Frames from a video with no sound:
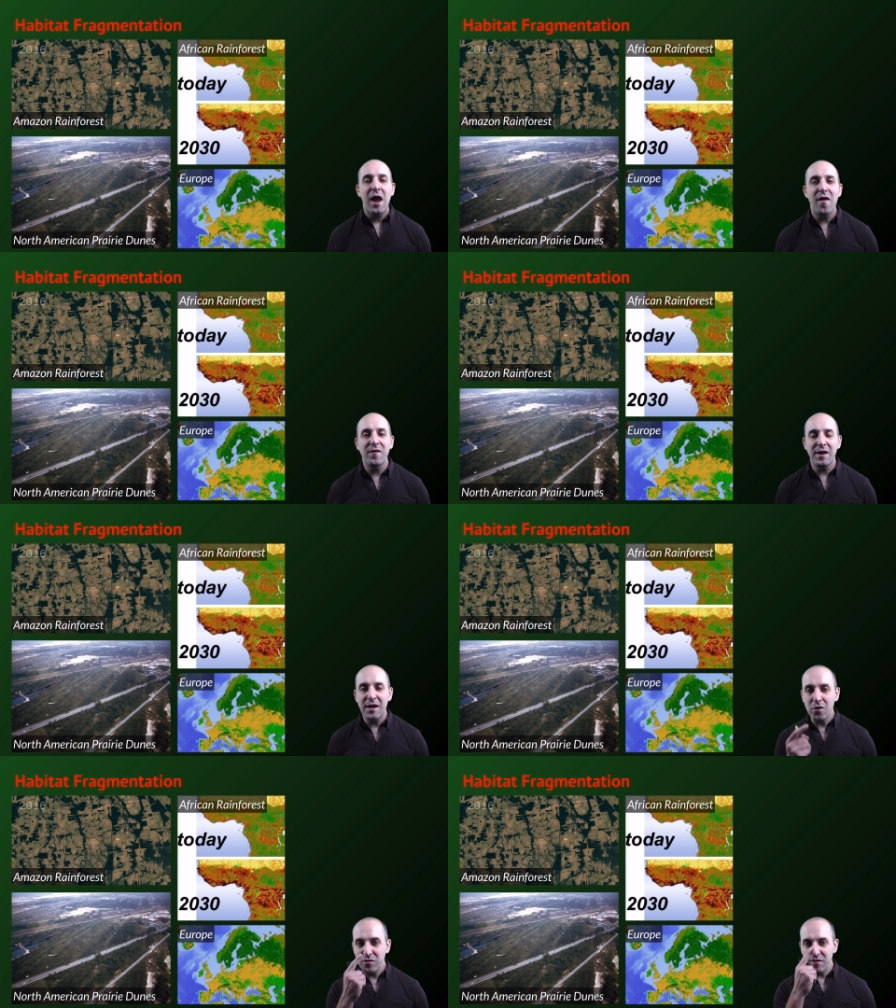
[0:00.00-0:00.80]
and the
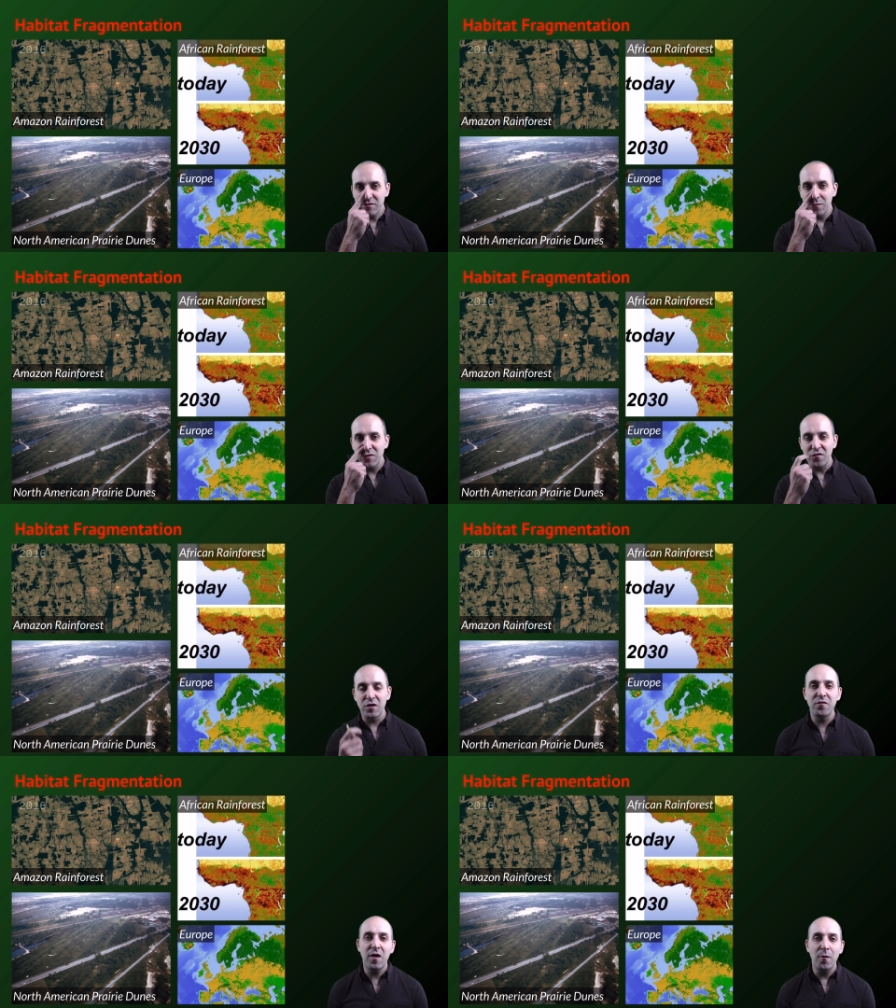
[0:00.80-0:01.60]
ecosystems of the
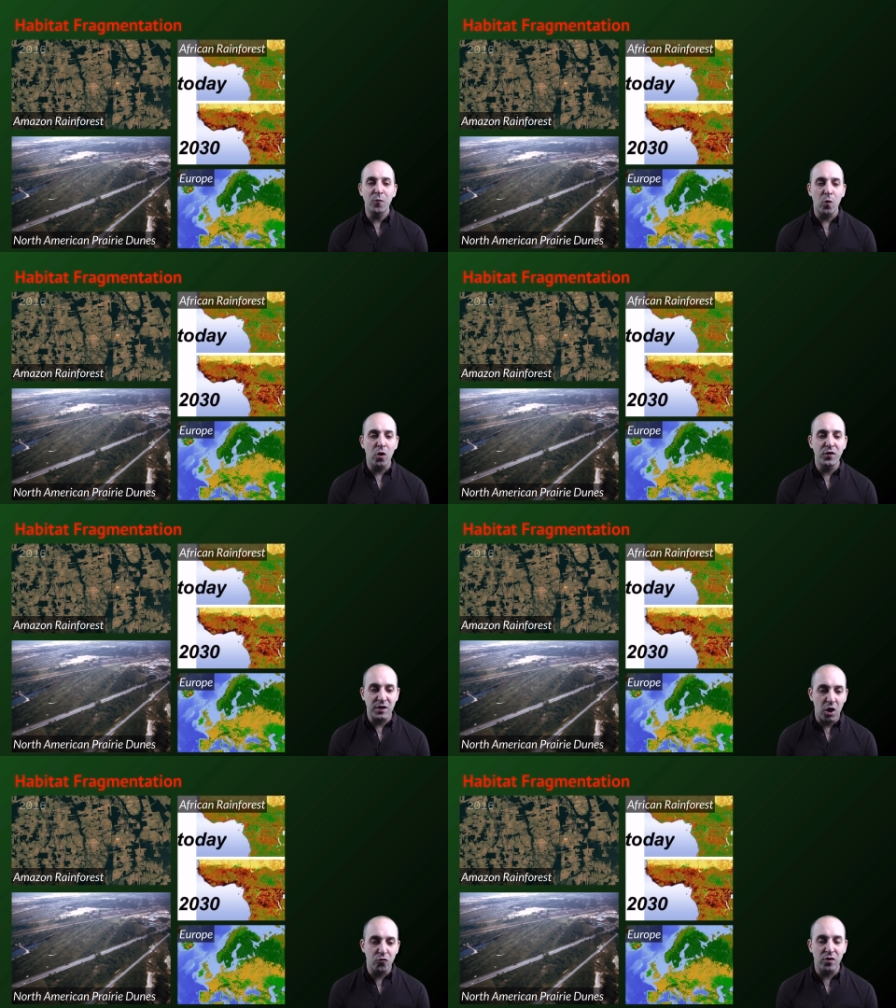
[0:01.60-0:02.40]
developed world in
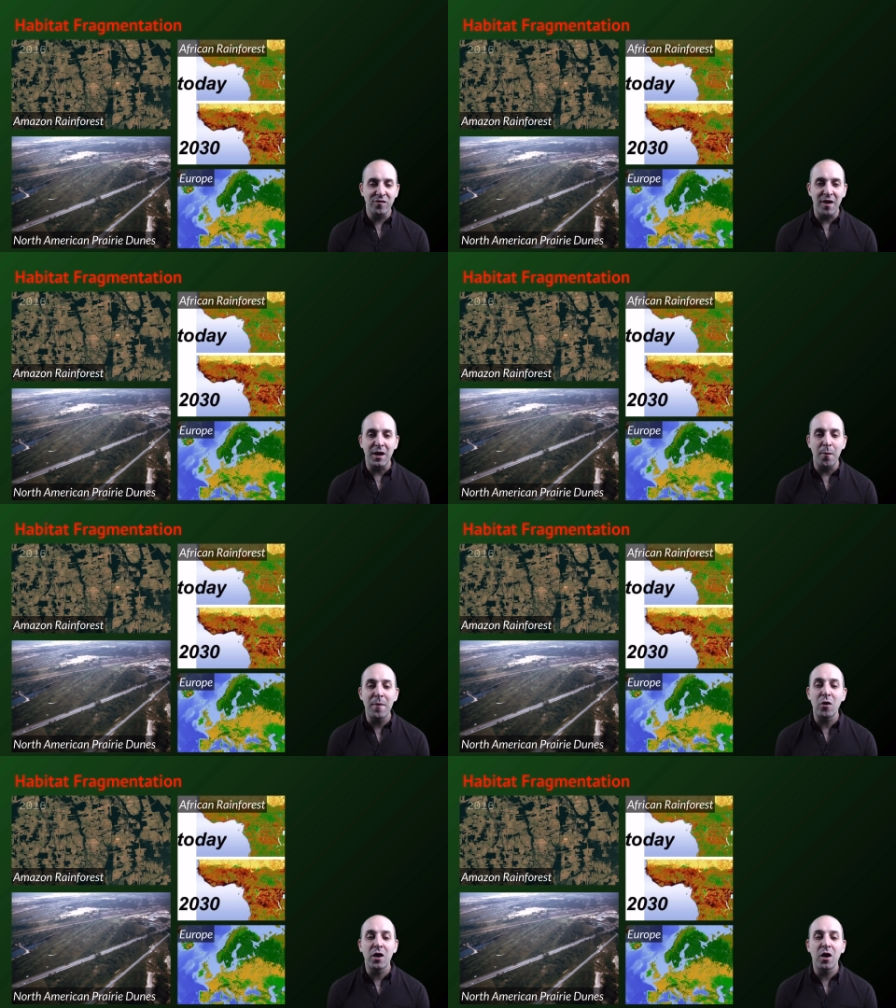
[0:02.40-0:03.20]
countries like
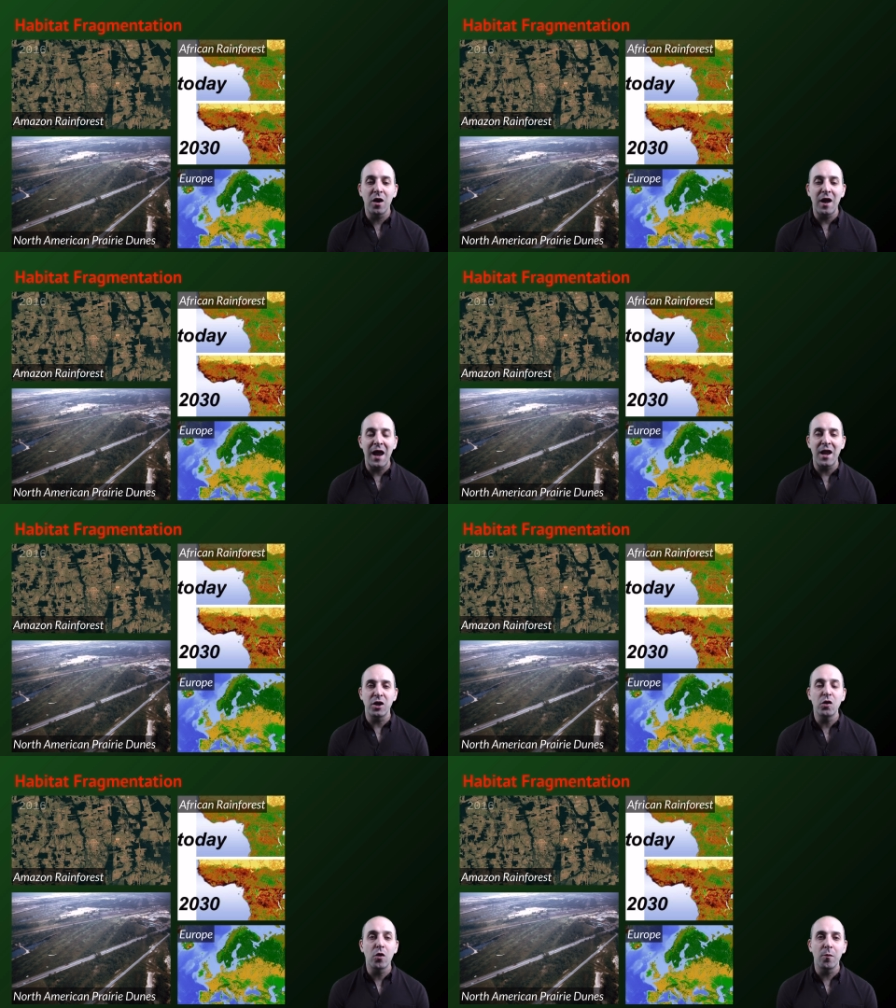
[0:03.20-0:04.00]
America and
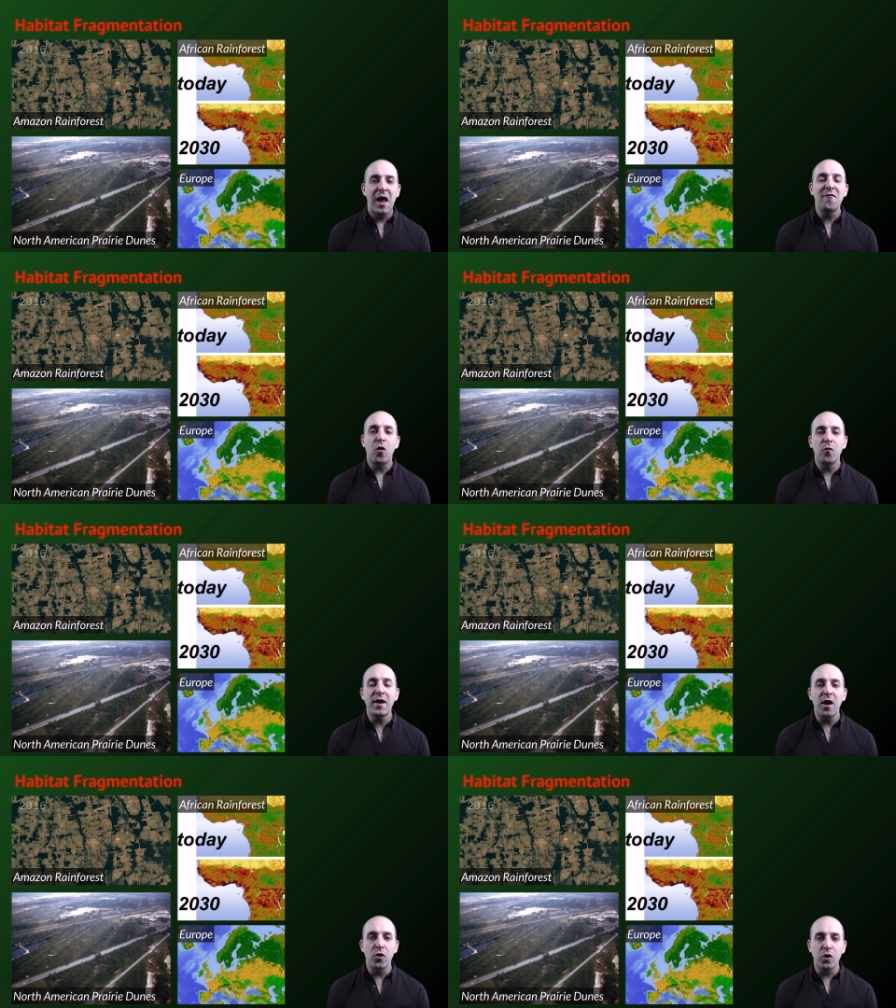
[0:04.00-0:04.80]
Europe have
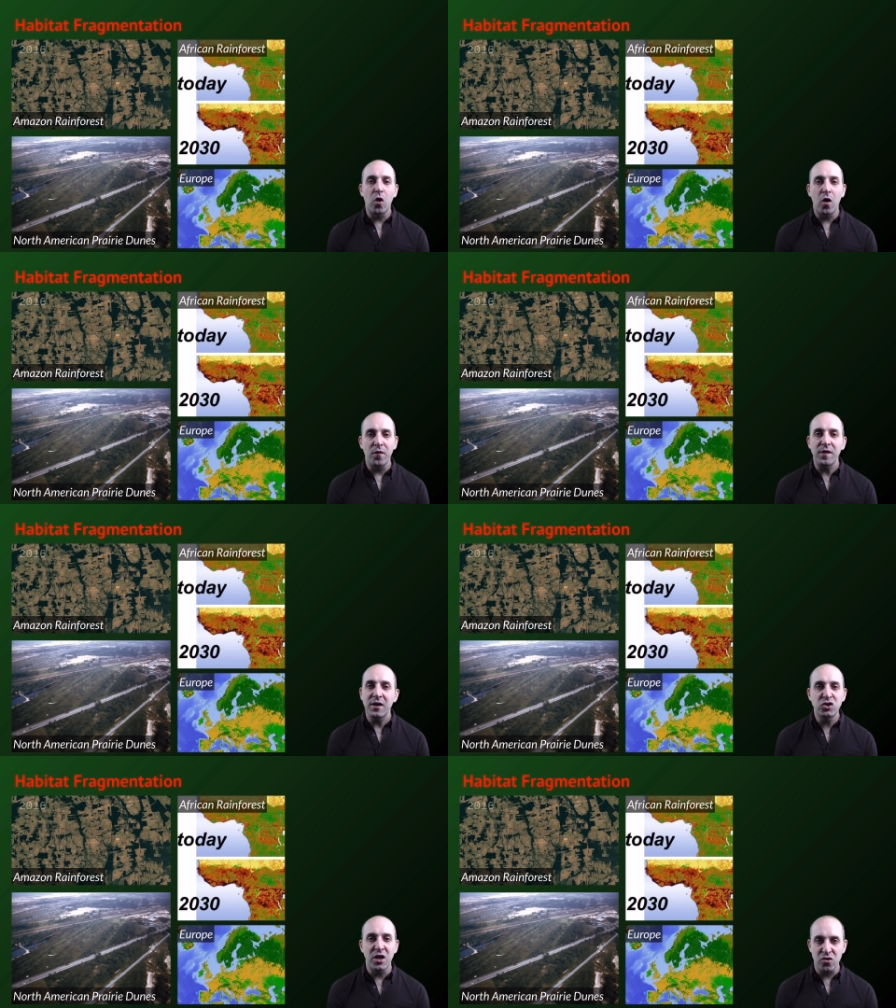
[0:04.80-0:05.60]
already undergone
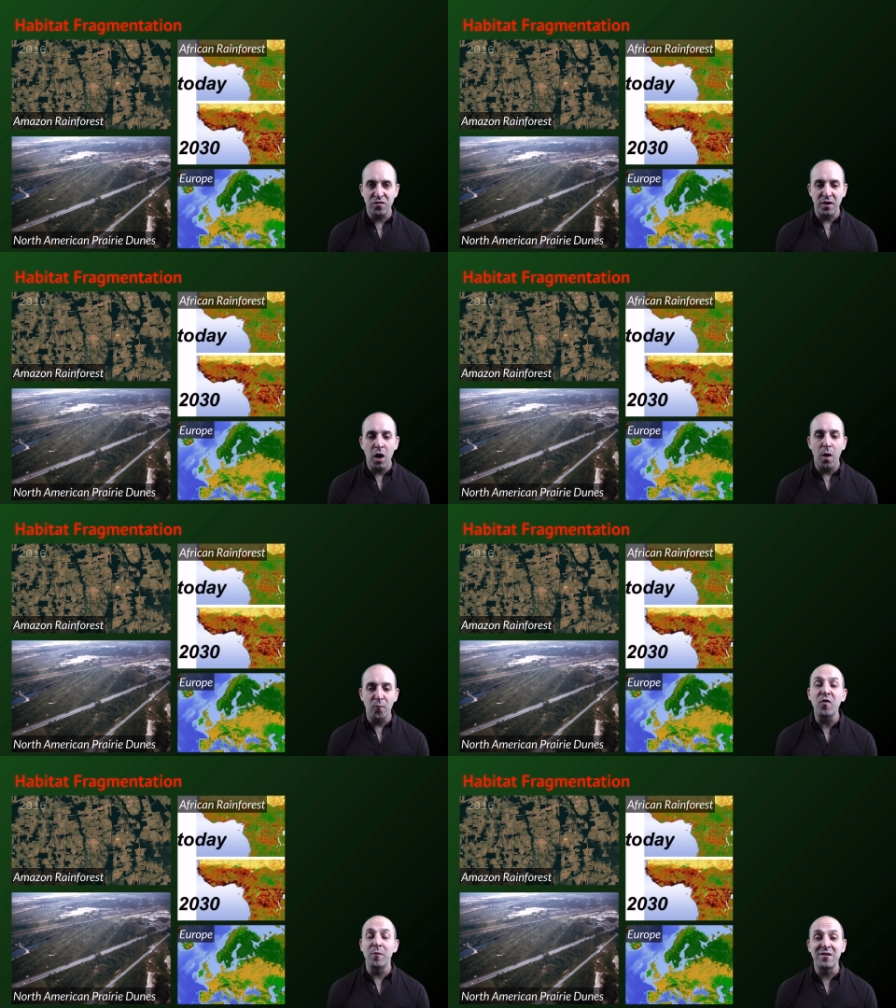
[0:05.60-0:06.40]
the changes that come
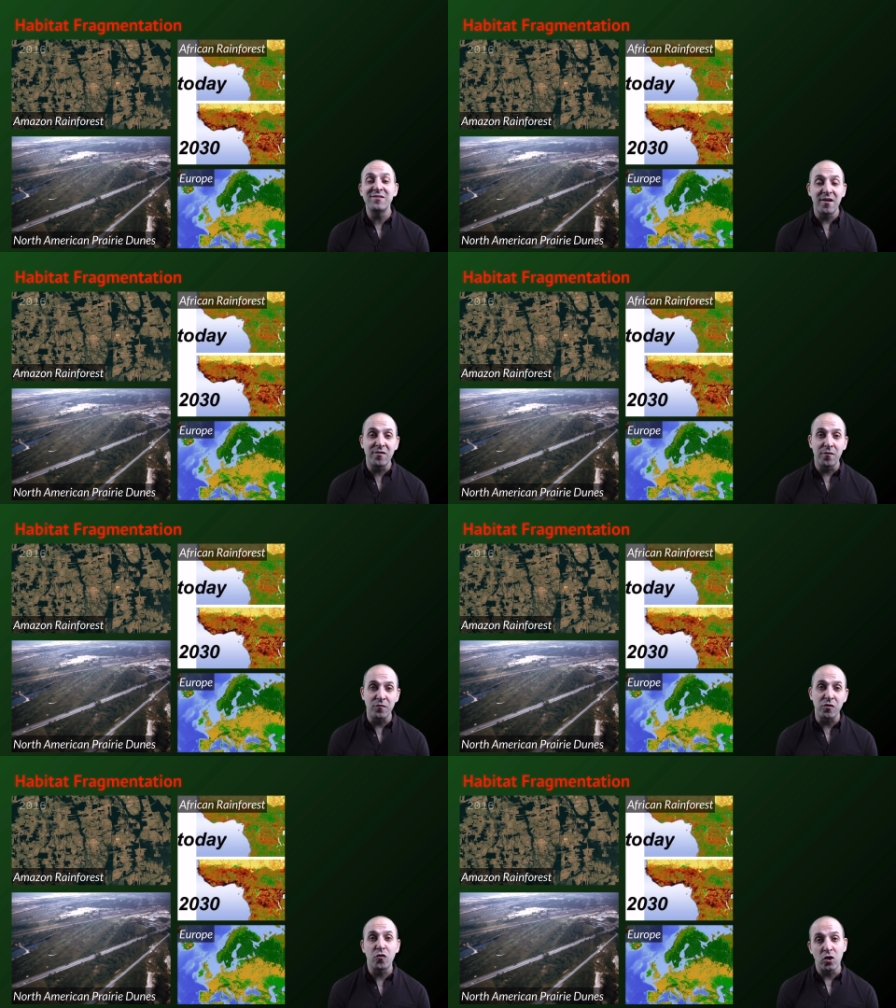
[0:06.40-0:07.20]
from extensive
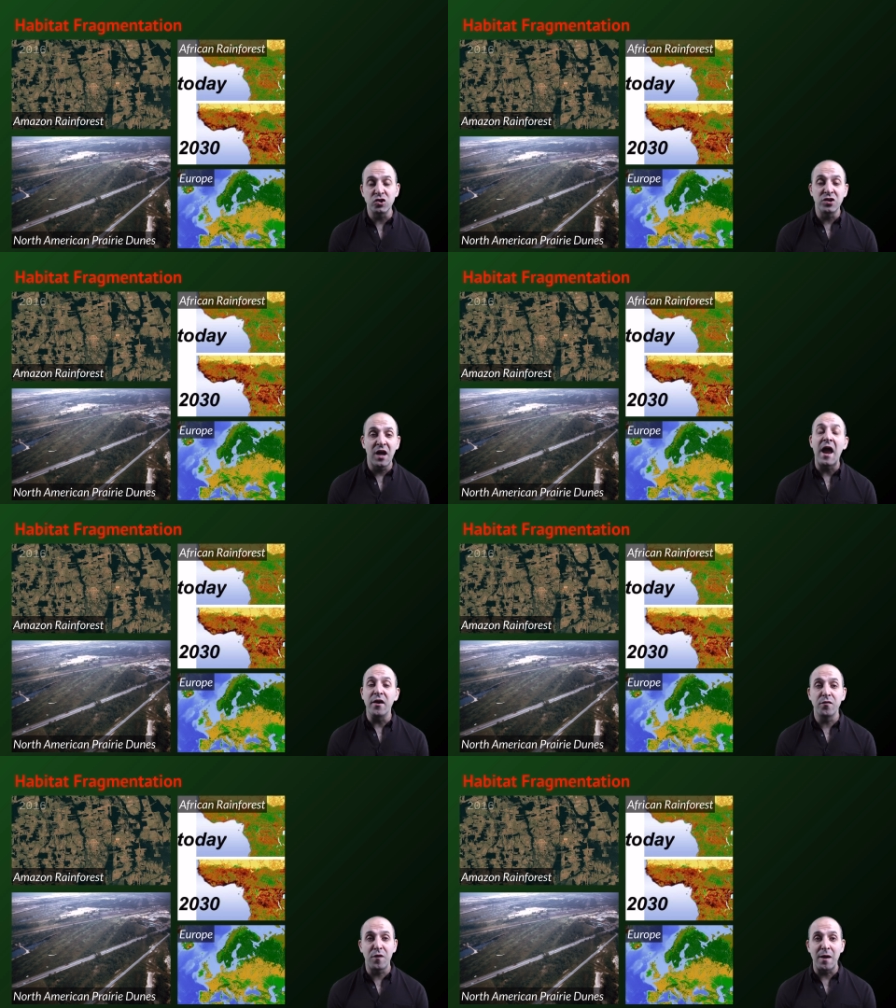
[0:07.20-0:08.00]
destruction
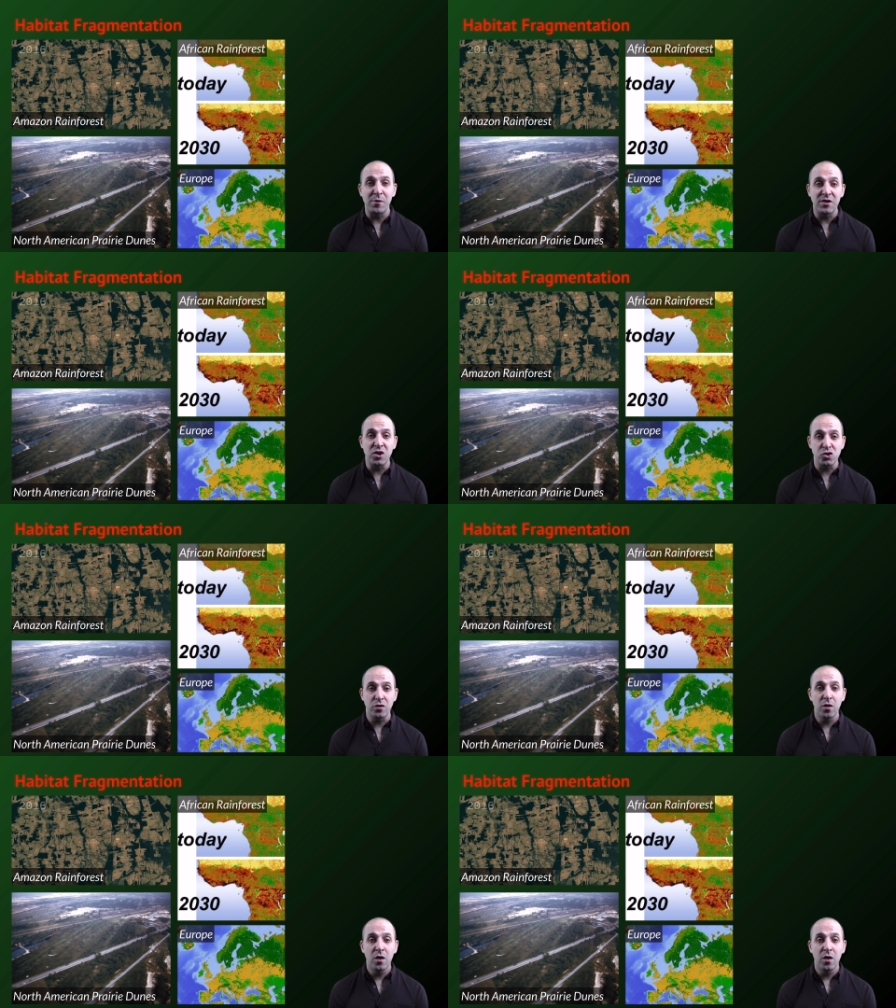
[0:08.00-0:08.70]
and fragmentation.